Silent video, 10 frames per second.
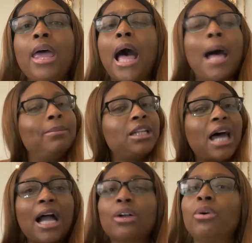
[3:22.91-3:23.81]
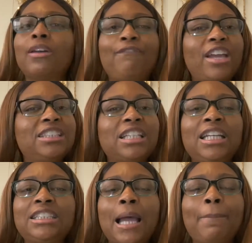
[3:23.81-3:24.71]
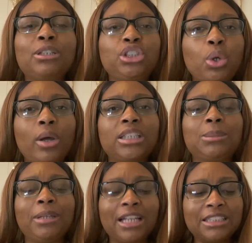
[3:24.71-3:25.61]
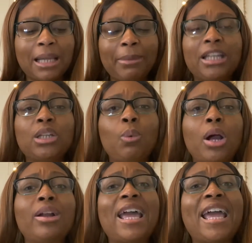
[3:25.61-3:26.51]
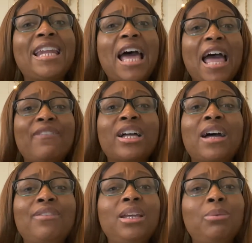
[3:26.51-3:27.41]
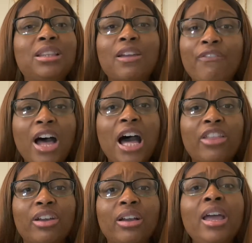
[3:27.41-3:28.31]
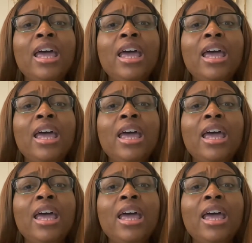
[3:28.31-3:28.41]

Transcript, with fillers: I'm not going to face any type of shortage because I'm in the word and I have a covenant with the Father.